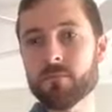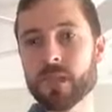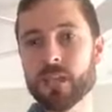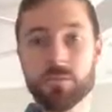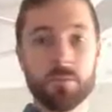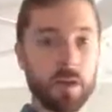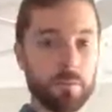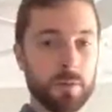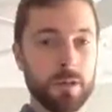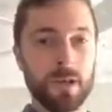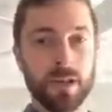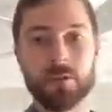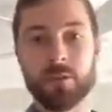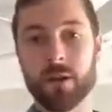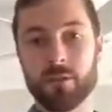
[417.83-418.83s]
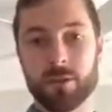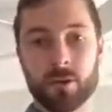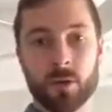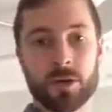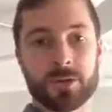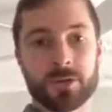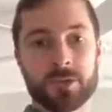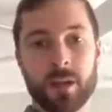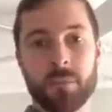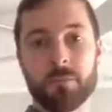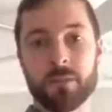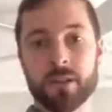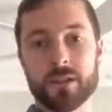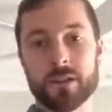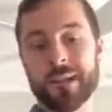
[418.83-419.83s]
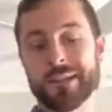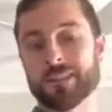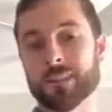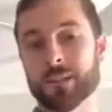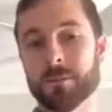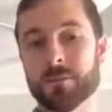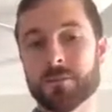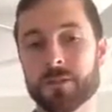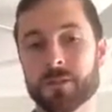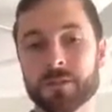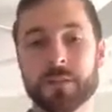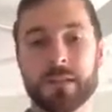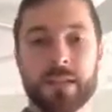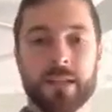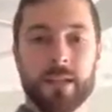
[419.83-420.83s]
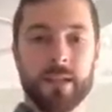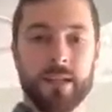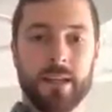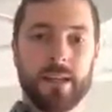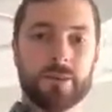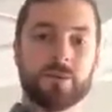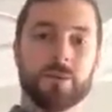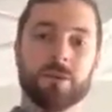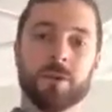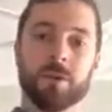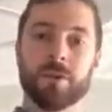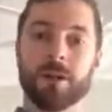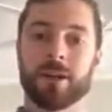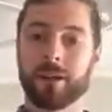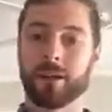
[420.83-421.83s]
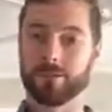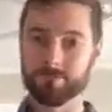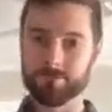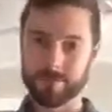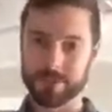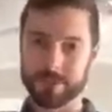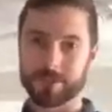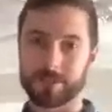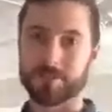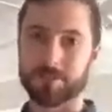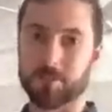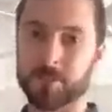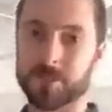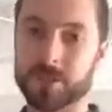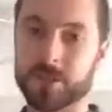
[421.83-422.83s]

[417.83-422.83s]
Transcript: Email me if you have any questions at ben.stubblefield@gmail.com. Thanks. We'll